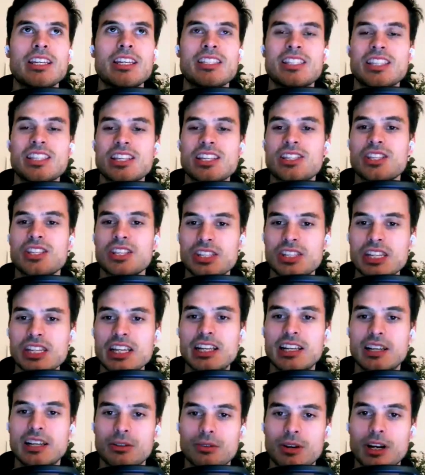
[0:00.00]
this the
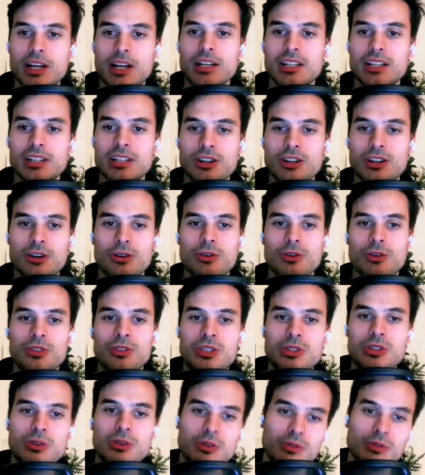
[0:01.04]
ceiling, right?
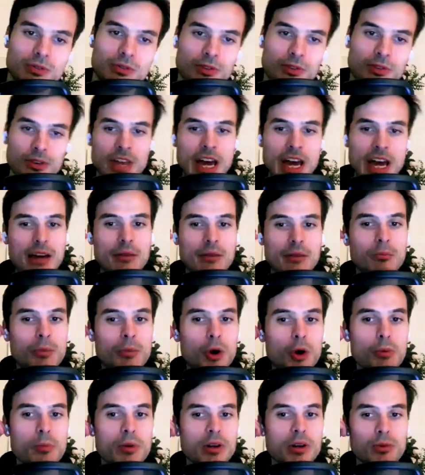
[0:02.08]
For that
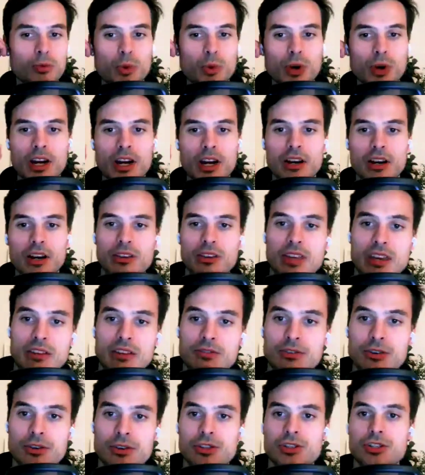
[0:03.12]
moment where they
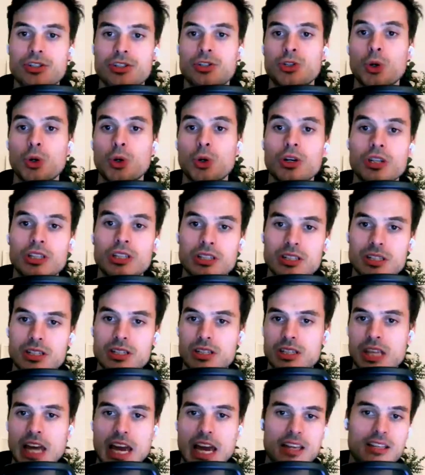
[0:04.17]
first joined,
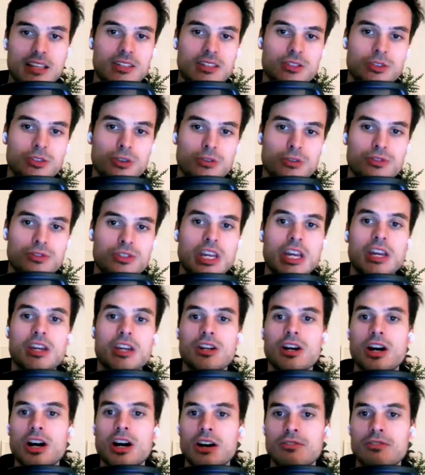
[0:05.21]
that sort of second
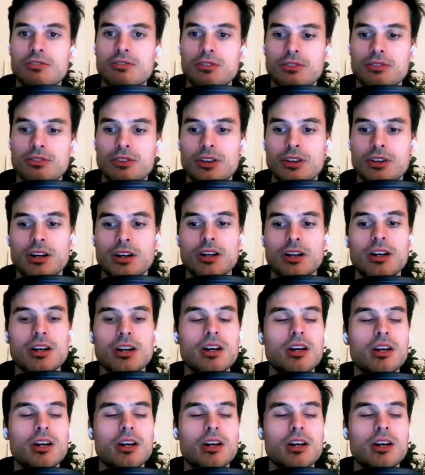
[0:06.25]
half of the